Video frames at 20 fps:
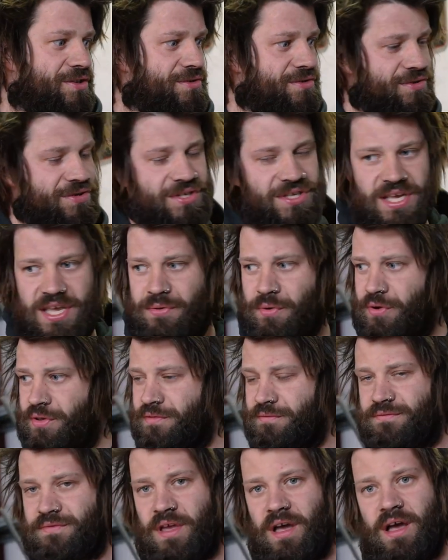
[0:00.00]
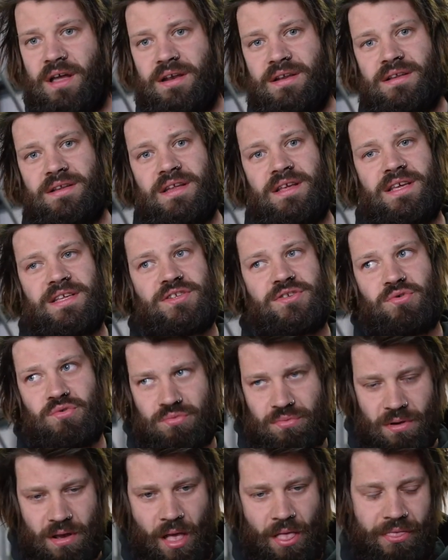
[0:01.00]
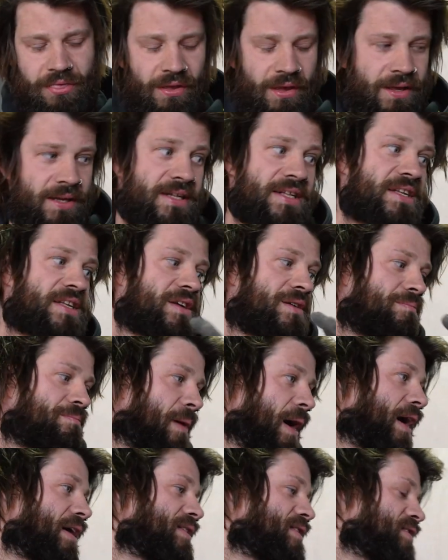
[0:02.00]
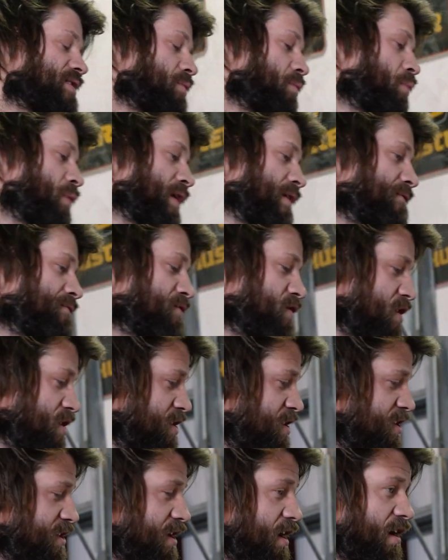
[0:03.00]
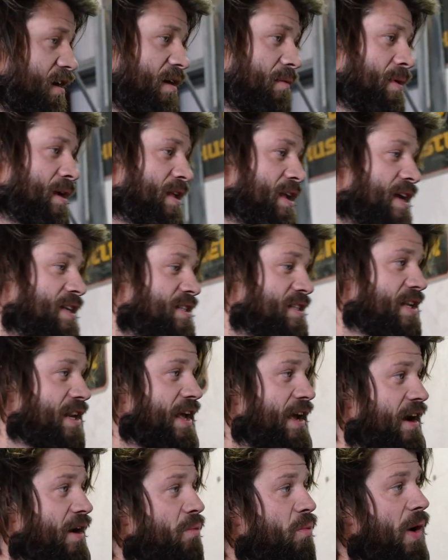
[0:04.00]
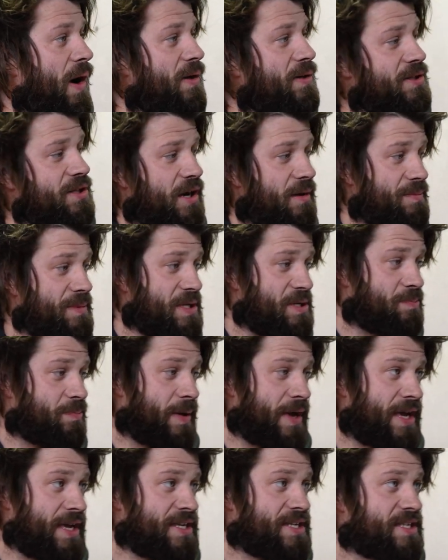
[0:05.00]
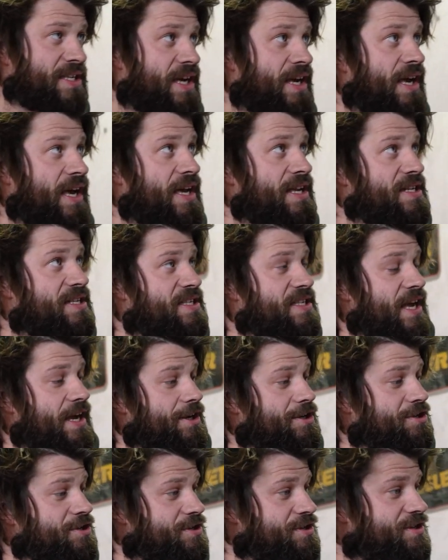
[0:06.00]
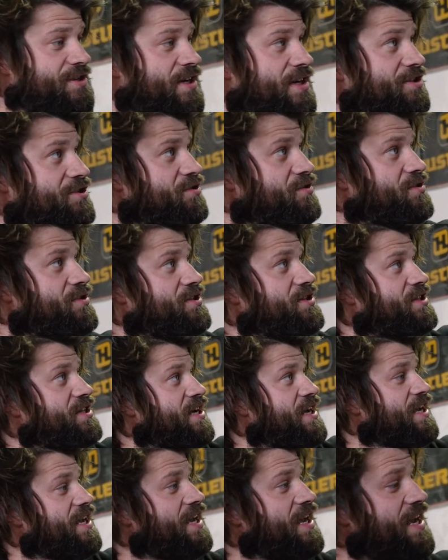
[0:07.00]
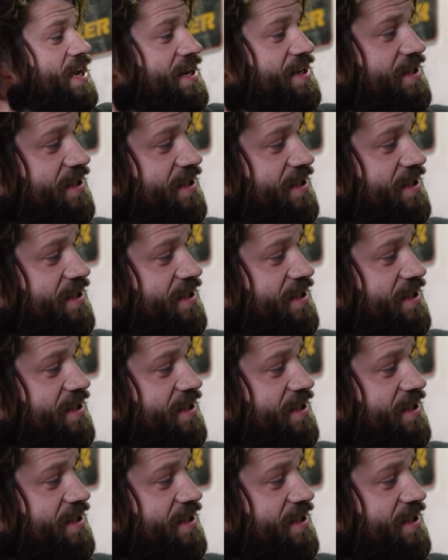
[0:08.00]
and you see what you've done, it's all worth it. But we've just, I mean, yesterday I welded up this piece in sections and as you can see, each